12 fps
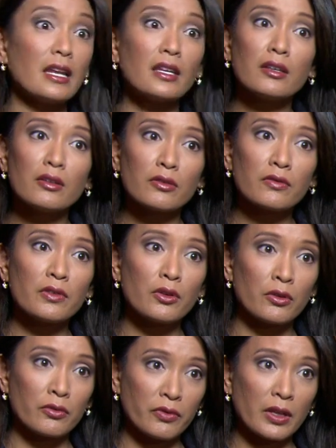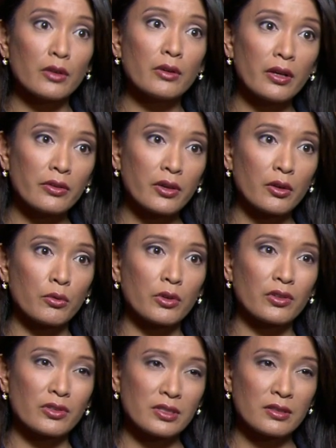any of your fellow healthcare
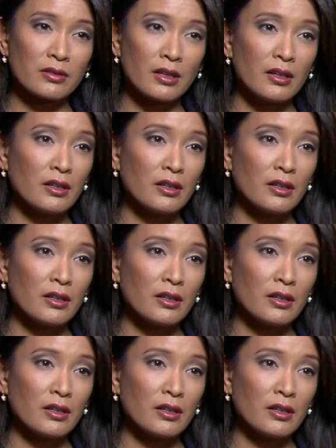workers